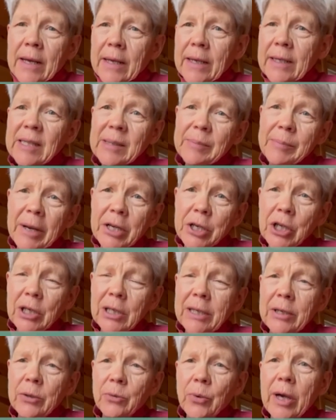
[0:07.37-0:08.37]

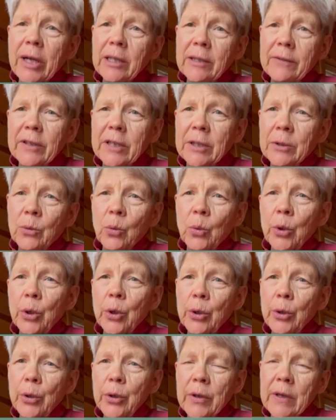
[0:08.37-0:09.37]
Especially relevant
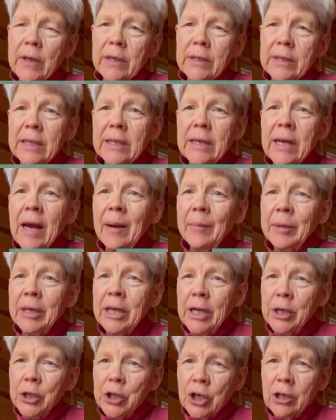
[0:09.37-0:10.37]
were the
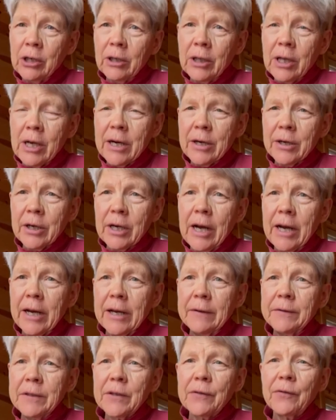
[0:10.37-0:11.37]
denominational
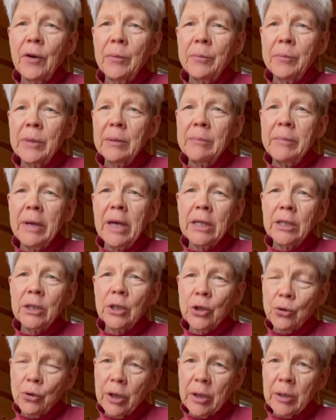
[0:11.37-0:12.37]
archives from the
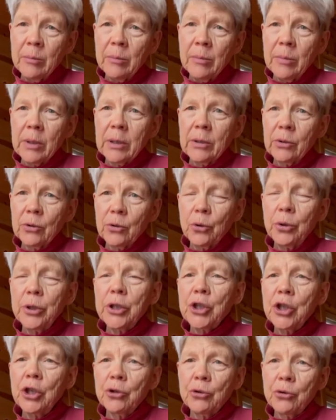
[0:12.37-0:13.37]
mainstream
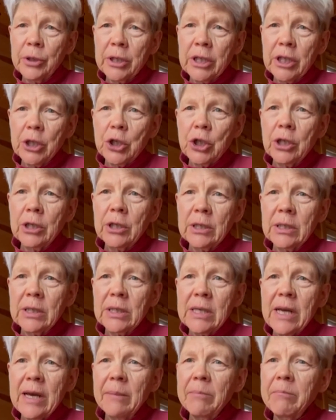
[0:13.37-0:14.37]
Christian traditions
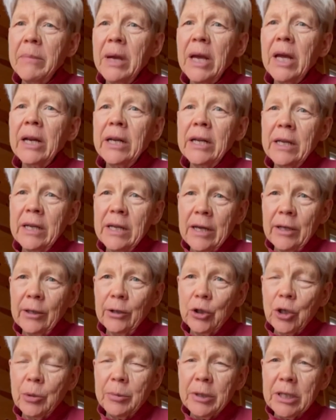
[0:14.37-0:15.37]
that many
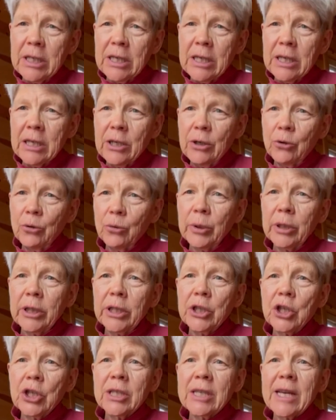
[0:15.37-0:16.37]
LGBTQ
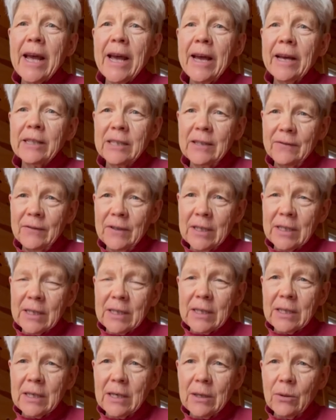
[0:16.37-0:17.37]
religious
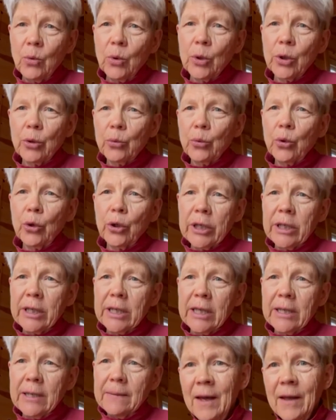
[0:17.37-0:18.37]
activists were rooted
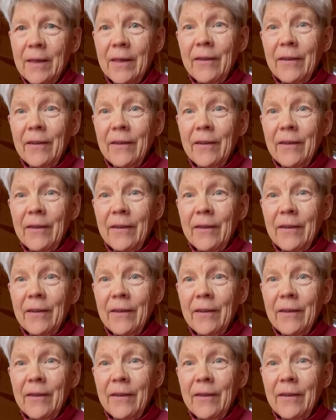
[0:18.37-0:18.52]
in.